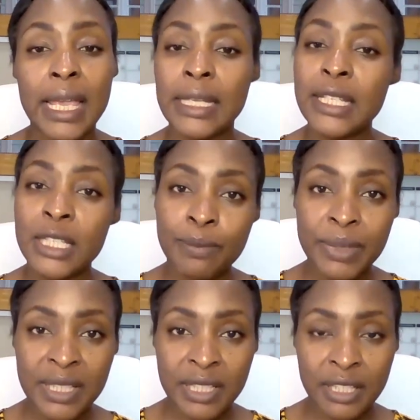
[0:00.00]
any
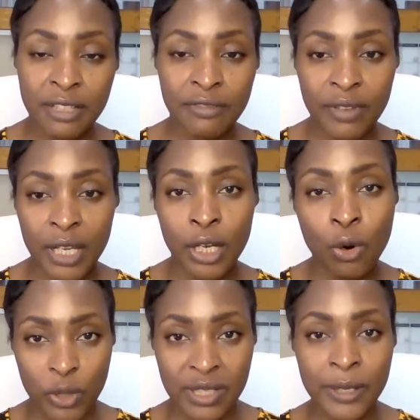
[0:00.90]
specific
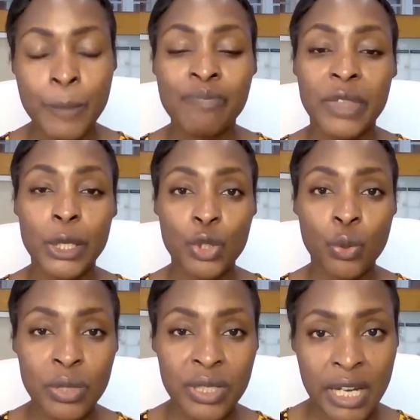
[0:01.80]
course. The
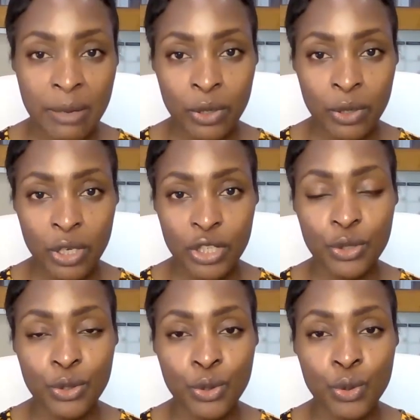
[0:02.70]
tools that I'm going
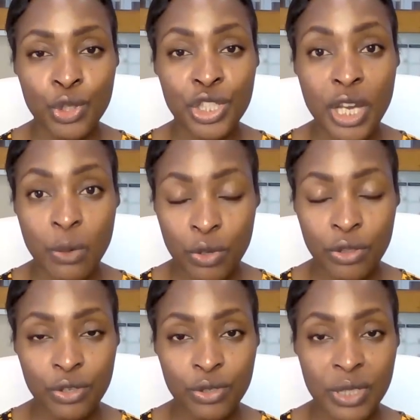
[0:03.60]
to share
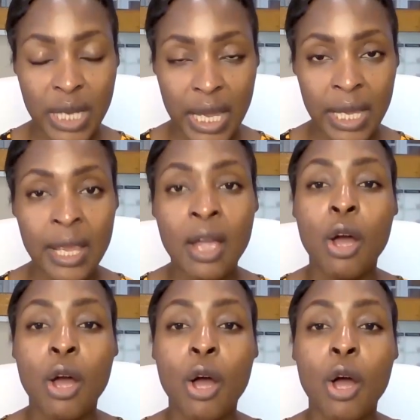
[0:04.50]
with you today
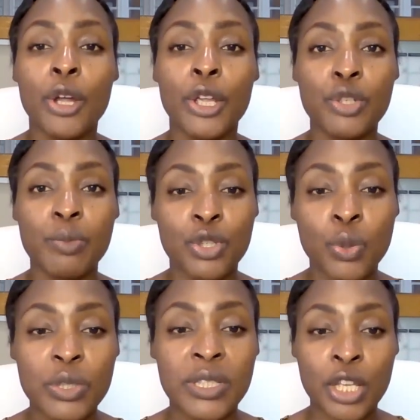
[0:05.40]
are going to be the
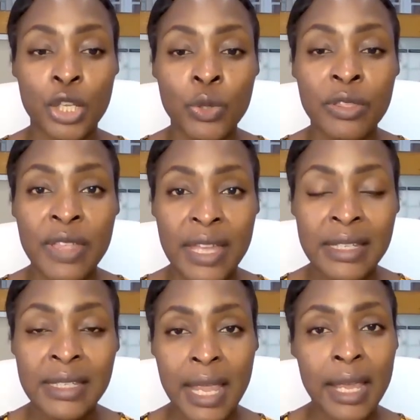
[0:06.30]
tools that you
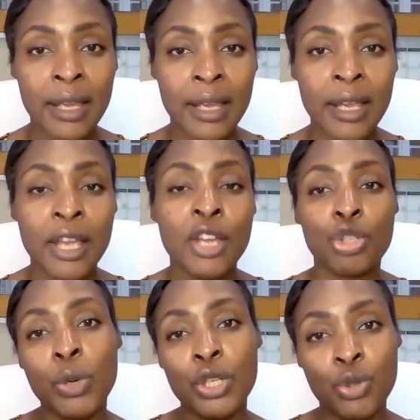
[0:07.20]
then take to
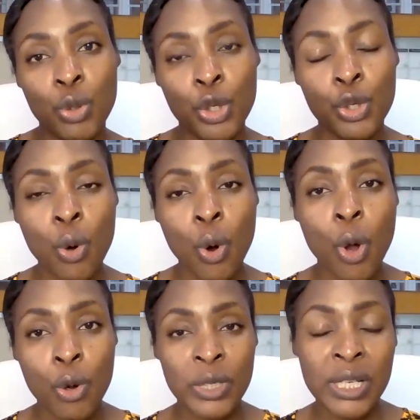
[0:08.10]
go and do
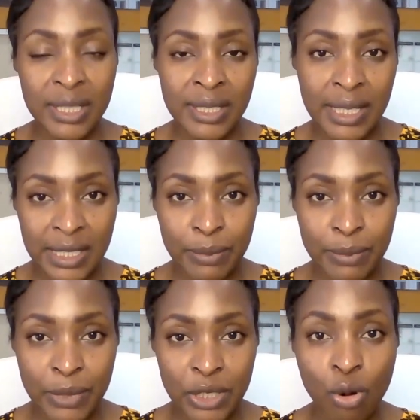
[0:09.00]
your own
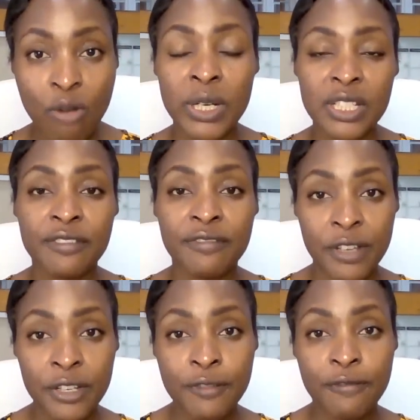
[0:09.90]
assessment of what is
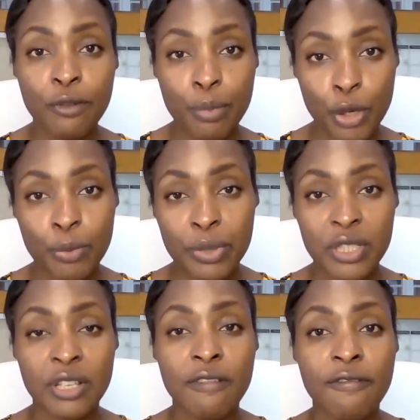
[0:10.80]
fit for
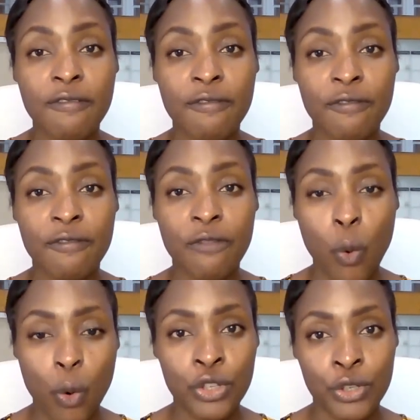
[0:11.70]
purpose for
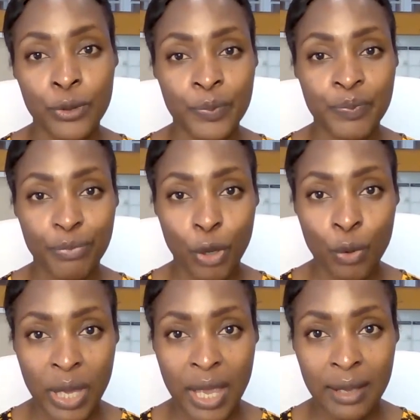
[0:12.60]
you.
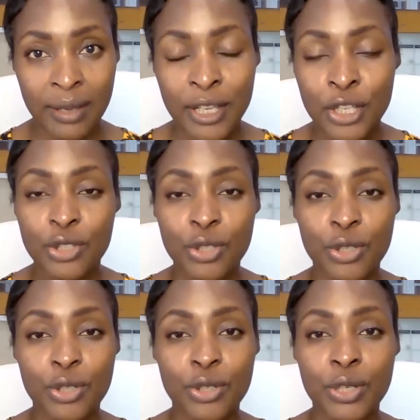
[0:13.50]
Okay, so
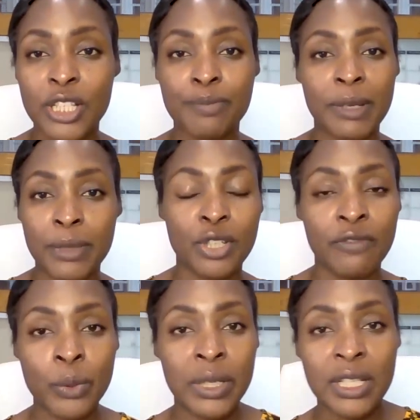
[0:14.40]
don't expect me to give
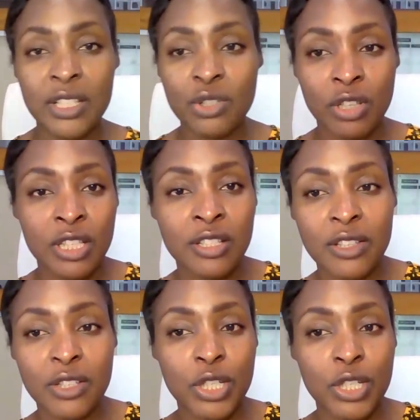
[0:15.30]
you a list of these are
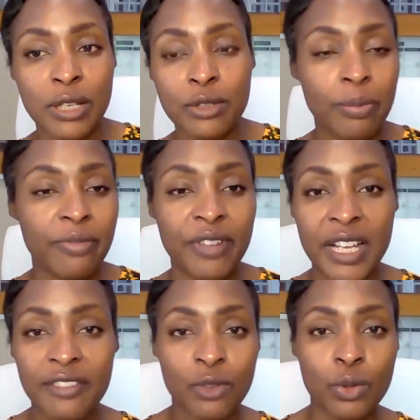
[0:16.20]
the top
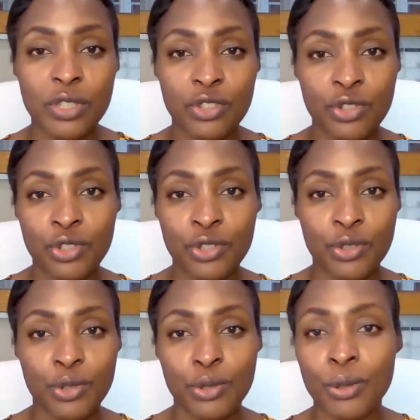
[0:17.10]
5 courses you
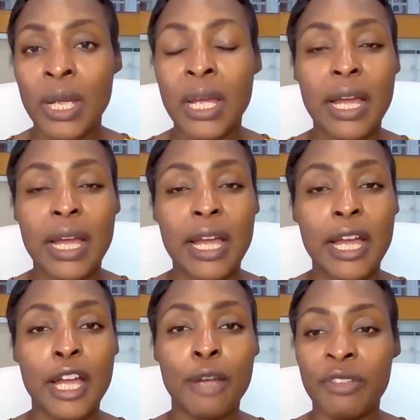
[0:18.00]
should do
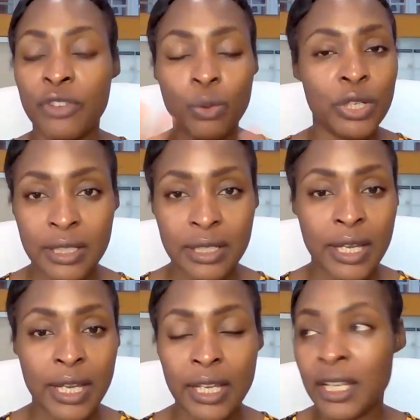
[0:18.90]
if you want to get
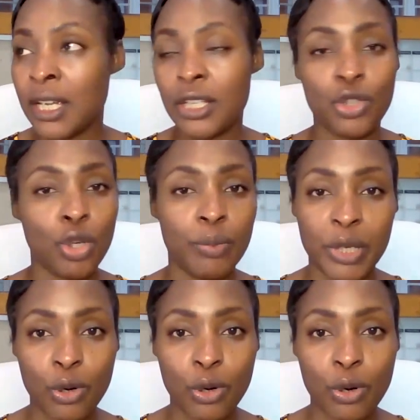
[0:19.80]
a job
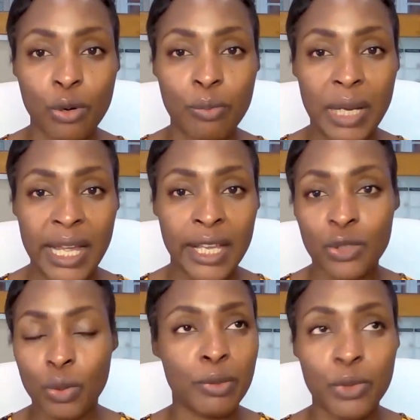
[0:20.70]
in compliance
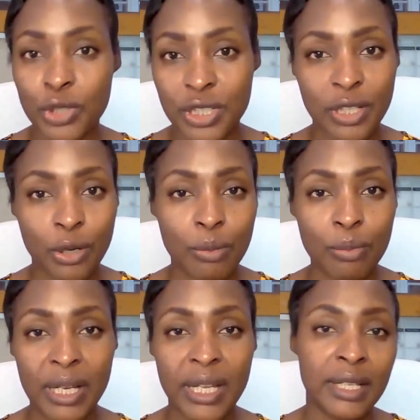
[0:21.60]
or a promotion in
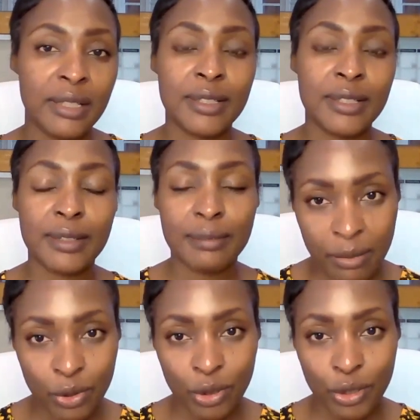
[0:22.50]
compliance.
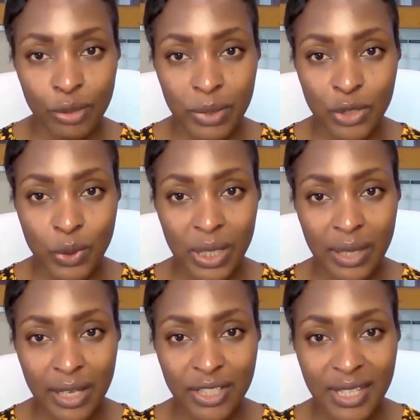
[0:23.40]
I'm not going to be doing
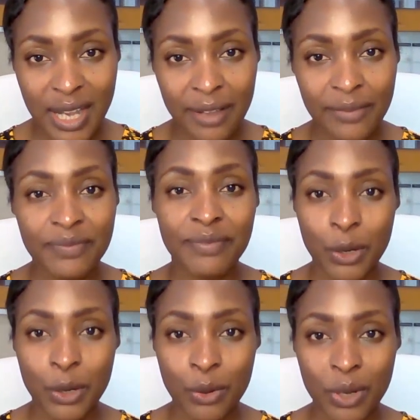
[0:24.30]
that today.
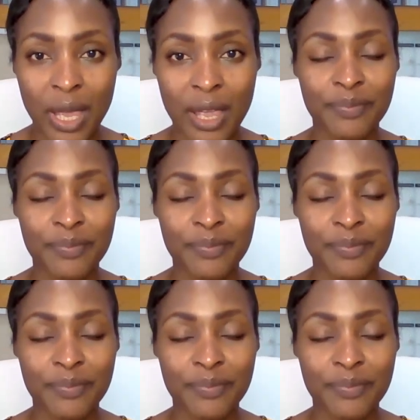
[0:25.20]
Okay.